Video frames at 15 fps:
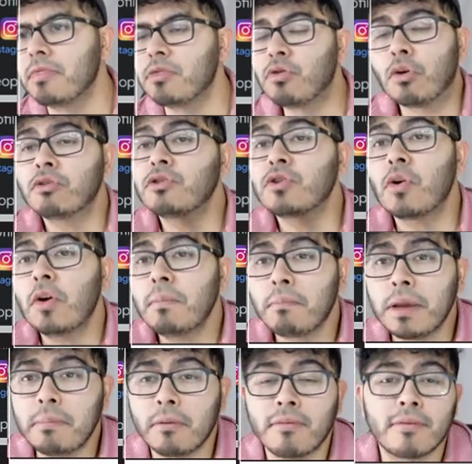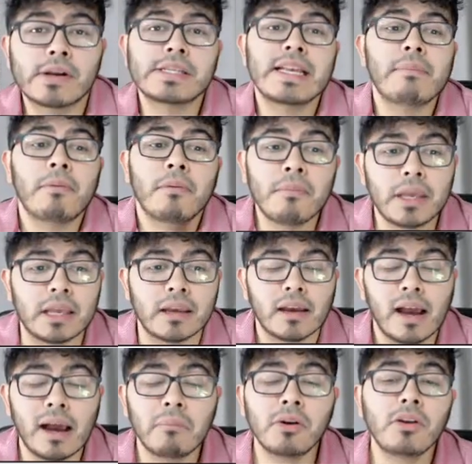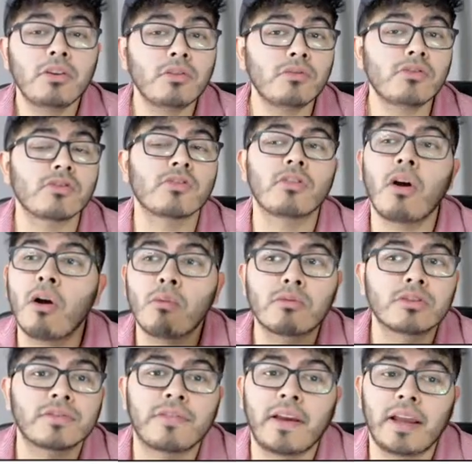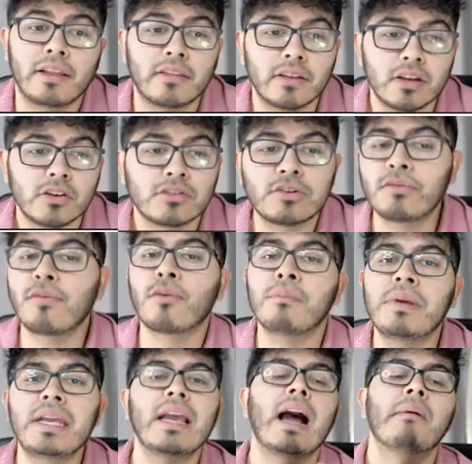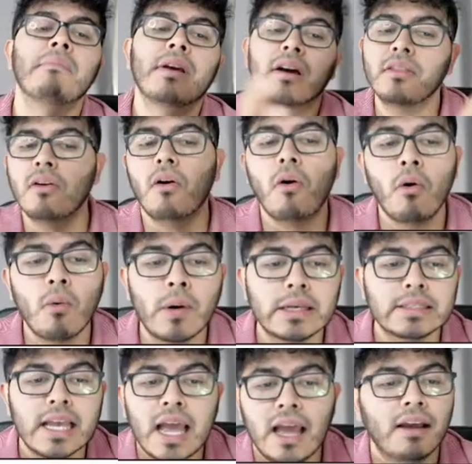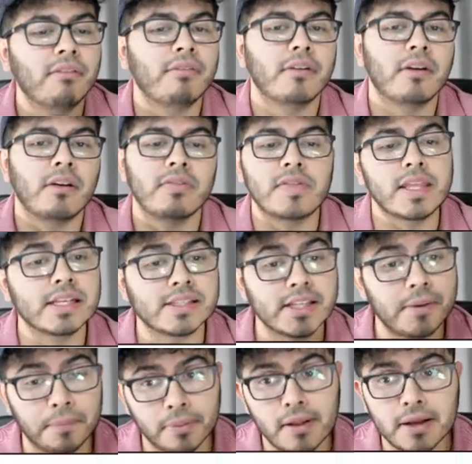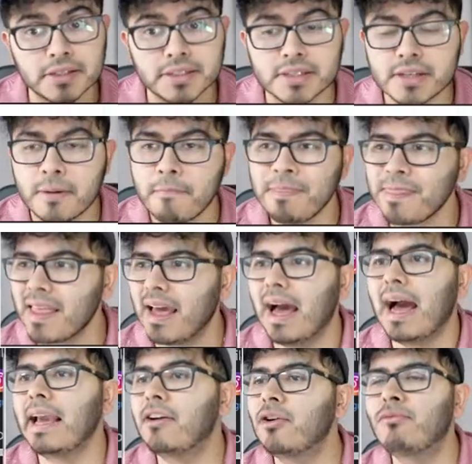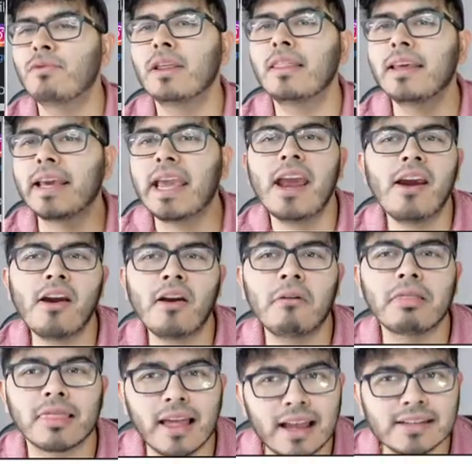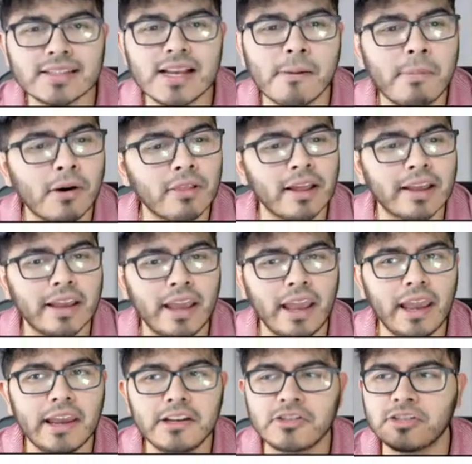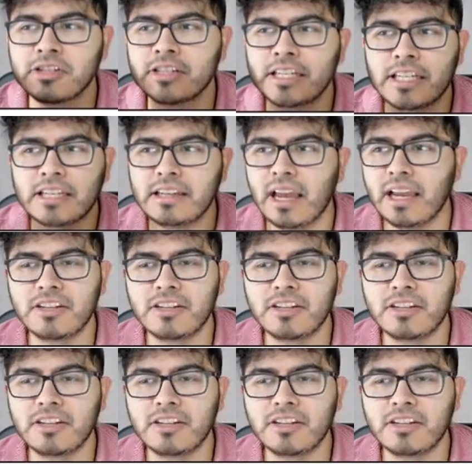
there's certain people, for example, me, I'm a huge Star Wars fan. So for me, I'm going to always have Disney Plus. I could really care less about like H G